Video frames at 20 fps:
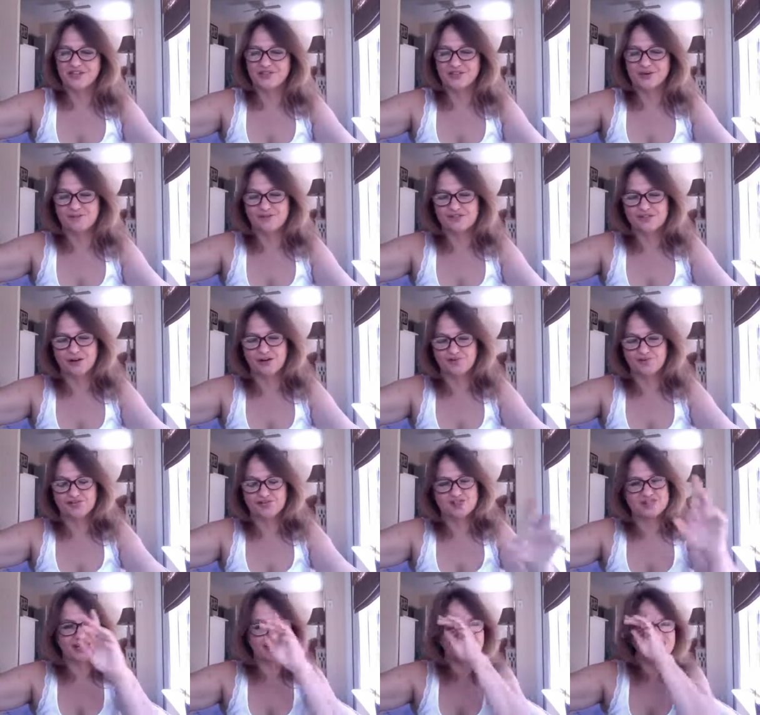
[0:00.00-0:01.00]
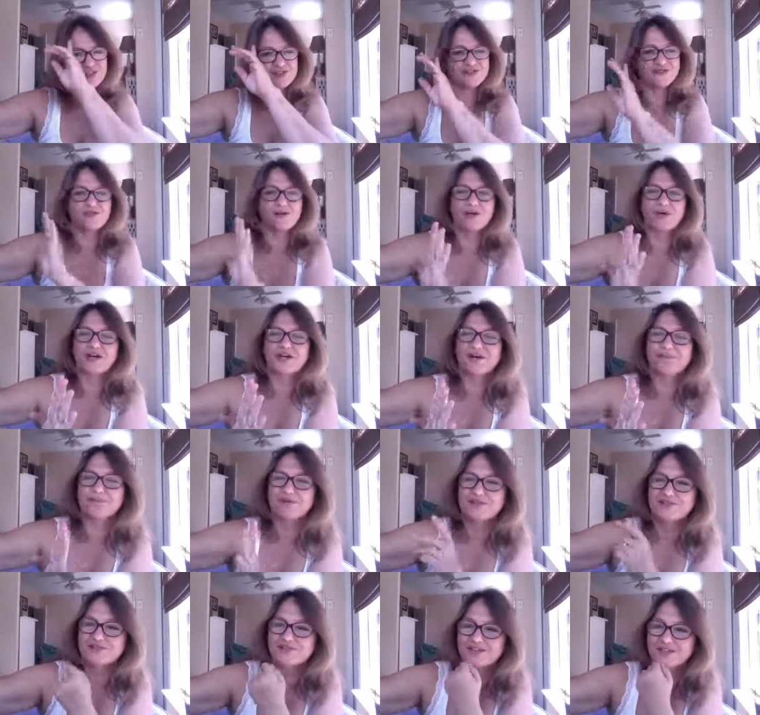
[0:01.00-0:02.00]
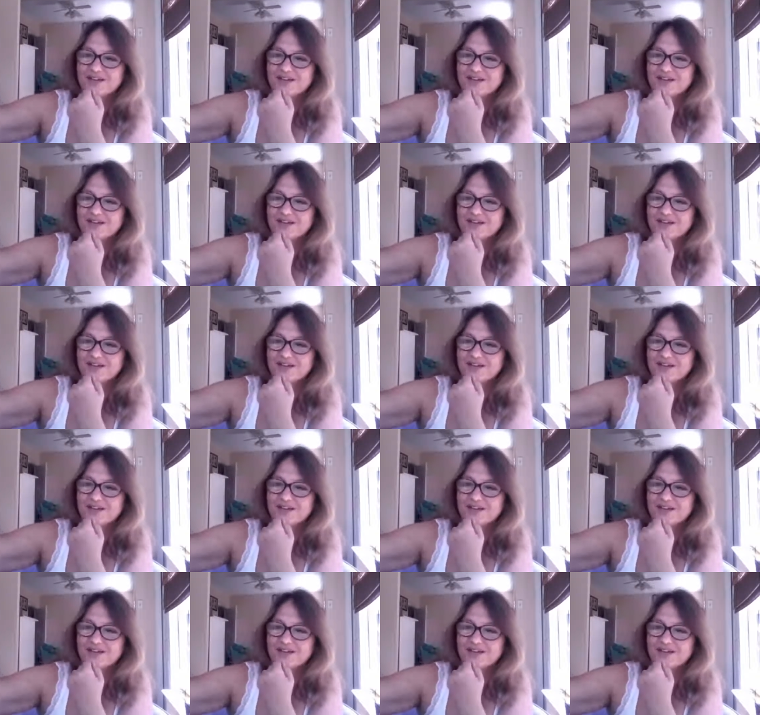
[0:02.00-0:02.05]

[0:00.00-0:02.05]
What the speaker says: themselves. It's like these 4 hippies